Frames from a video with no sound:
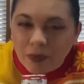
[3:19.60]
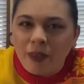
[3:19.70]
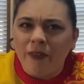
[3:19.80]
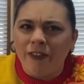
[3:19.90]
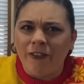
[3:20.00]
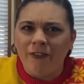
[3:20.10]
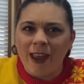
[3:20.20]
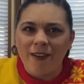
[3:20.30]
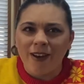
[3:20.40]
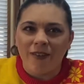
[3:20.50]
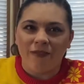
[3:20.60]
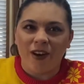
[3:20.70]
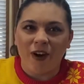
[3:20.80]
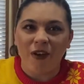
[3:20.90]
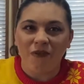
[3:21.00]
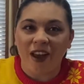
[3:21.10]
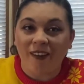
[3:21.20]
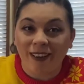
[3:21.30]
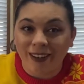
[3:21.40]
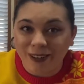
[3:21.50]
Very, very,
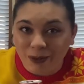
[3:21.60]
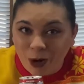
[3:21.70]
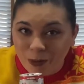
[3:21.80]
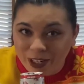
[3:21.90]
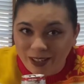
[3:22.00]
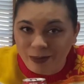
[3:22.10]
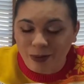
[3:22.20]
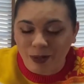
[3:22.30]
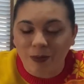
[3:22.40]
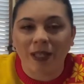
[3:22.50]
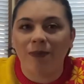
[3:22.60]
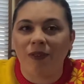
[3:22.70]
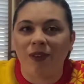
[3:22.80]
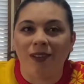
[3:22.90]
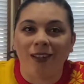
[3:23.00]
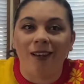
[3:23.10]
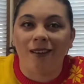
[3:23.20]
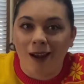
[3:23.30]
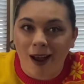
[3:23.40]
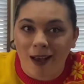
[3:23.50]
very little aroma to this one, which makes me feel
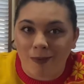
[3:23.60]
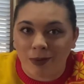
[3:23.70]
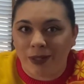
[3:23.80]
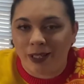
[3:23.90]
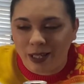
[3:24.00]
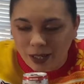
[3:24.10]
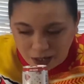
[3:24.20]
not optimistic.